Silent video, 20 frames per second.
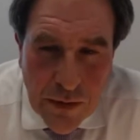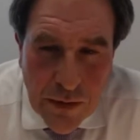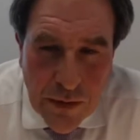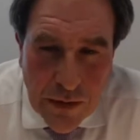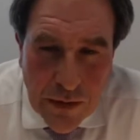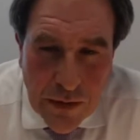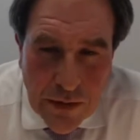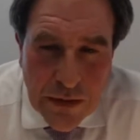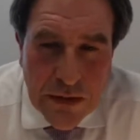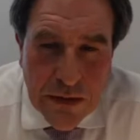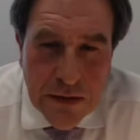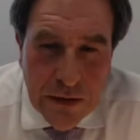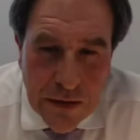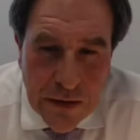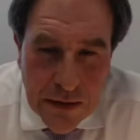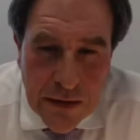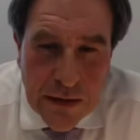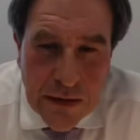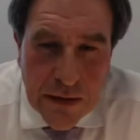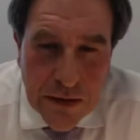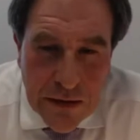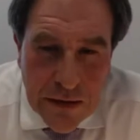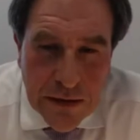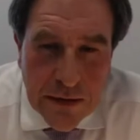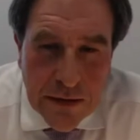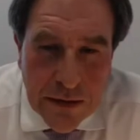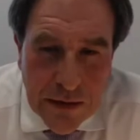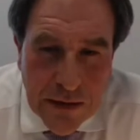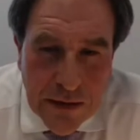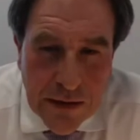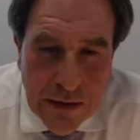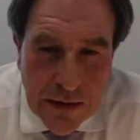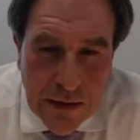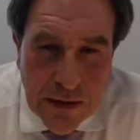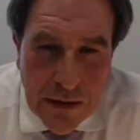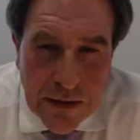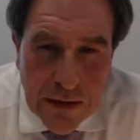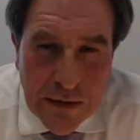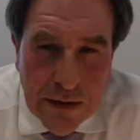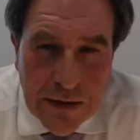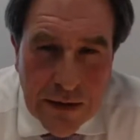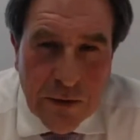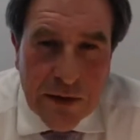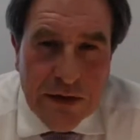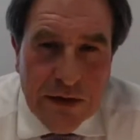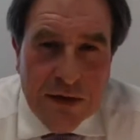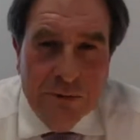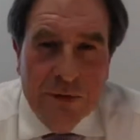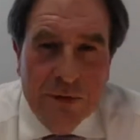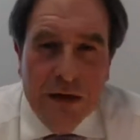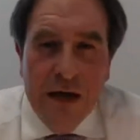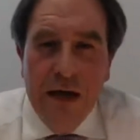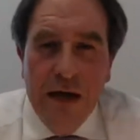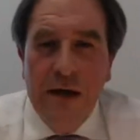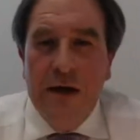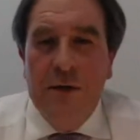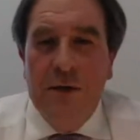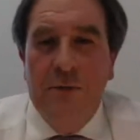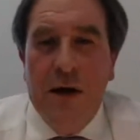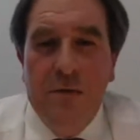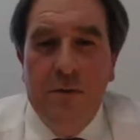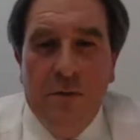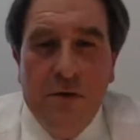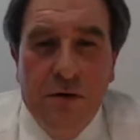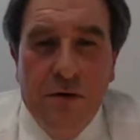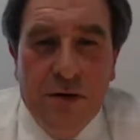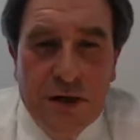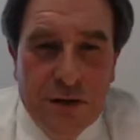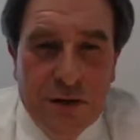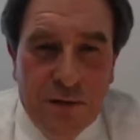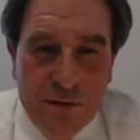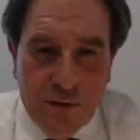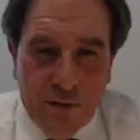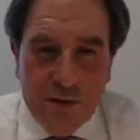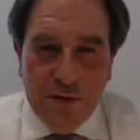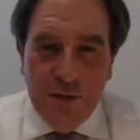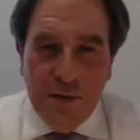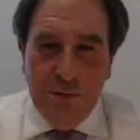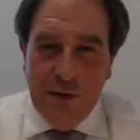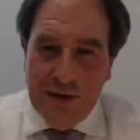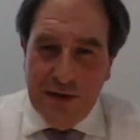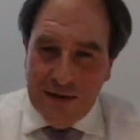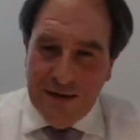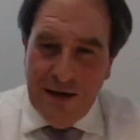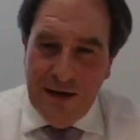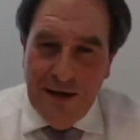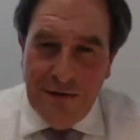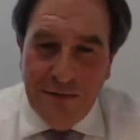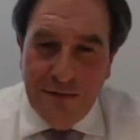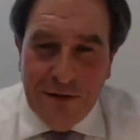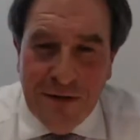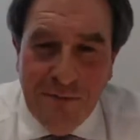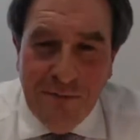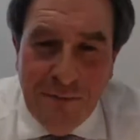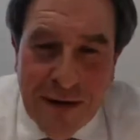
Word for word: yes yes that's quite something. Now, I'm conscious we've got two minutes left.